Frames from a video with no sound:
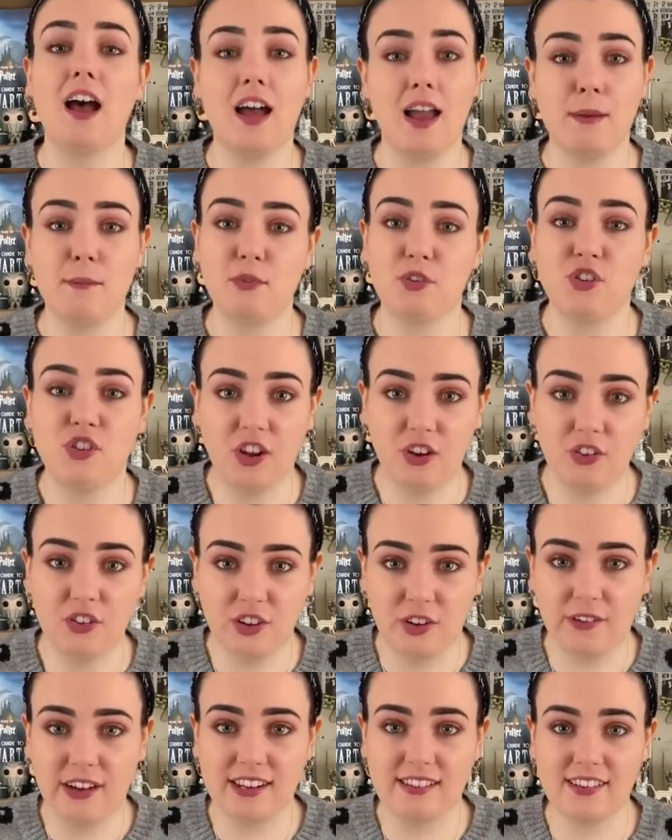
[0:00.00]
I am so,
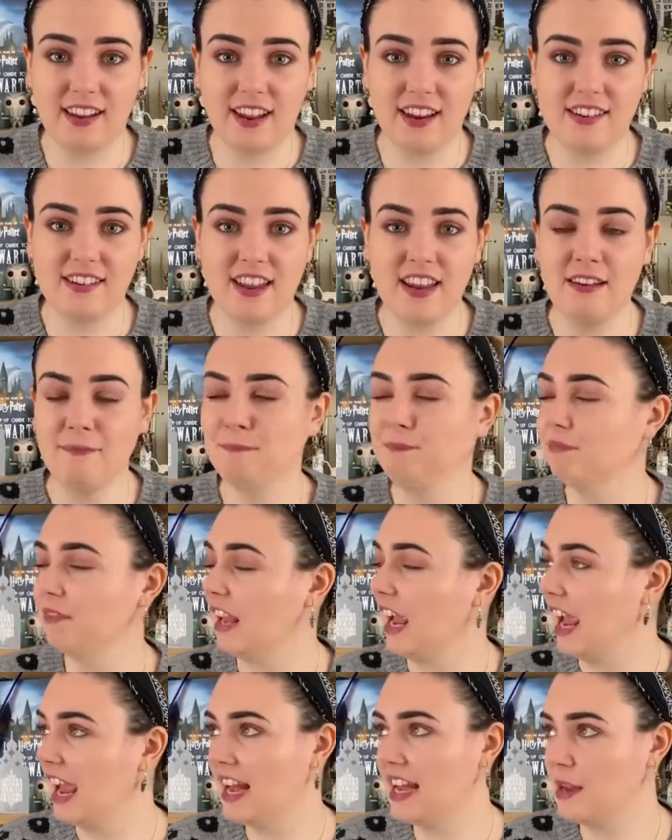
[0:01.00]
so excited.
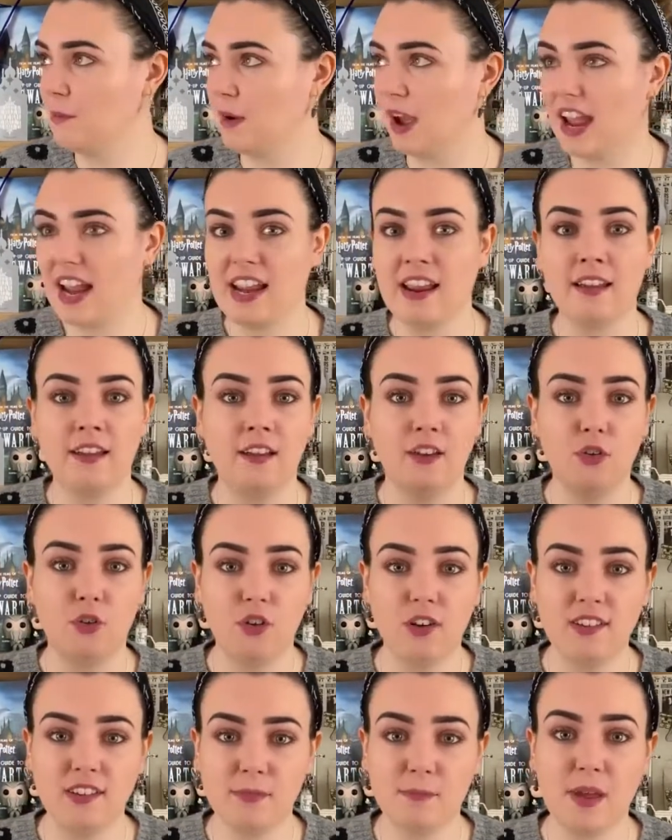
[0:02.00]
Anyway,
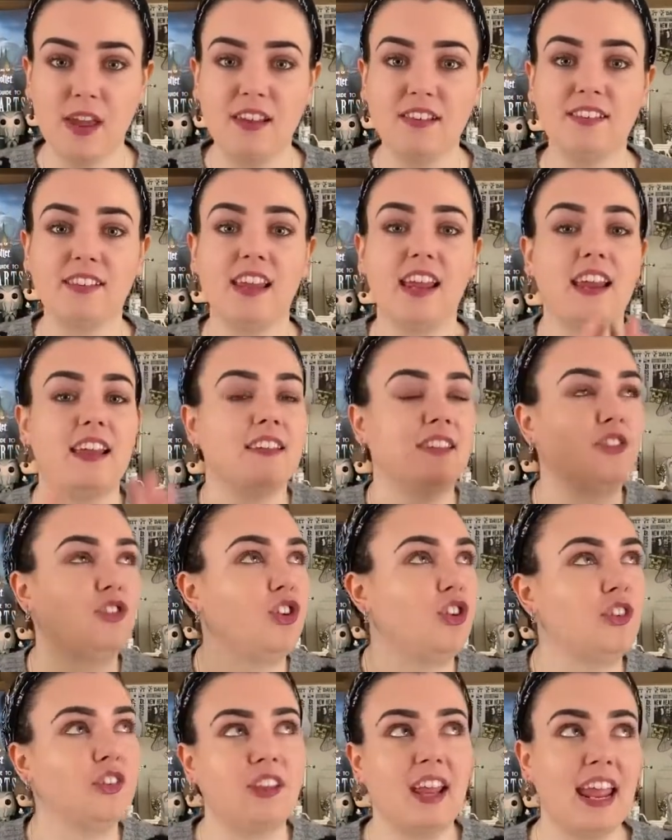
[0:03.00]
Christmas is
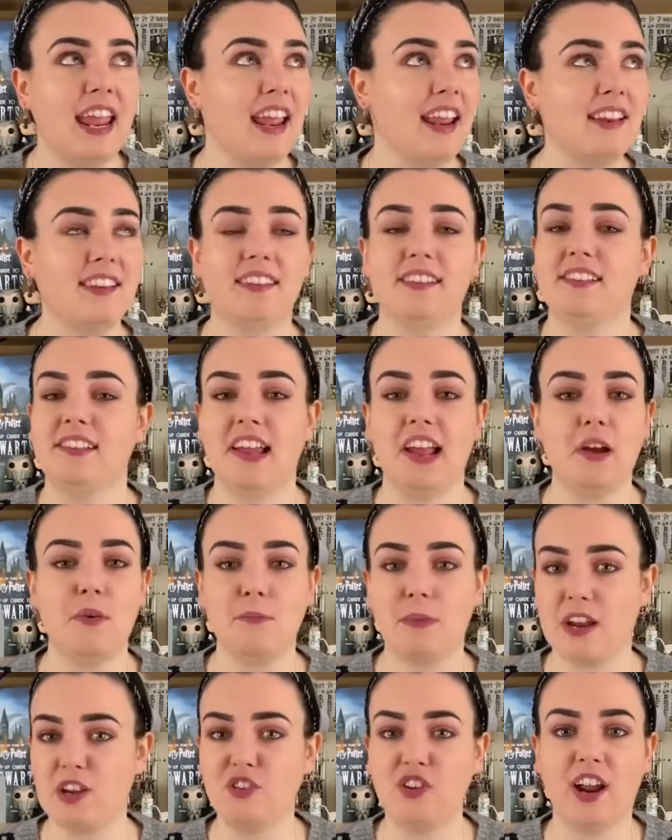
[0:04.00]
just here to stay
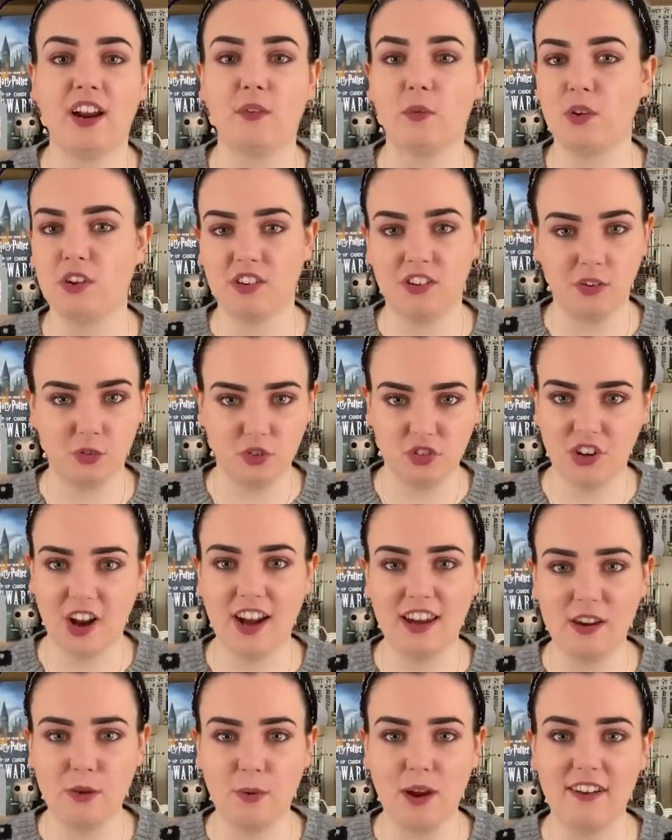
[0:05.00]
on my channel until
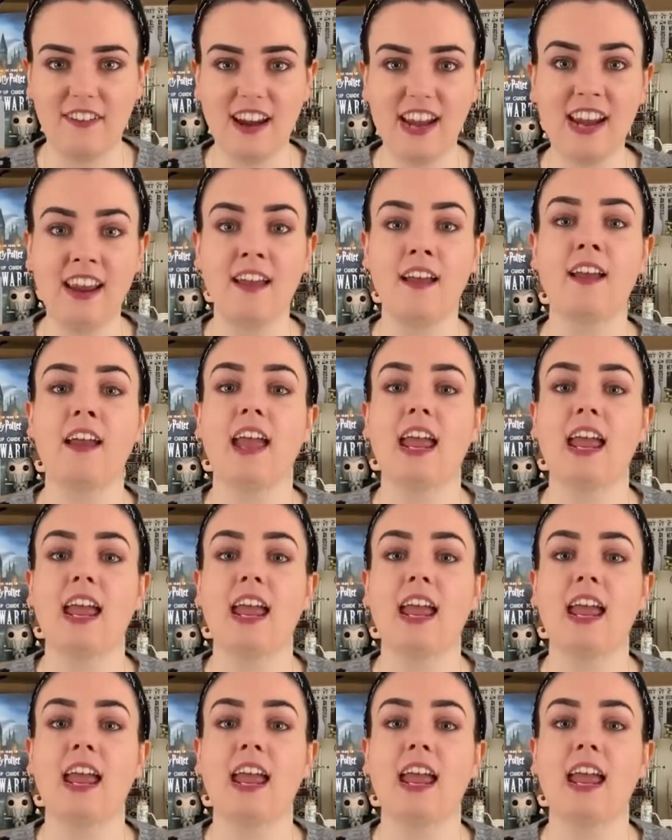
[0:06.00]
January.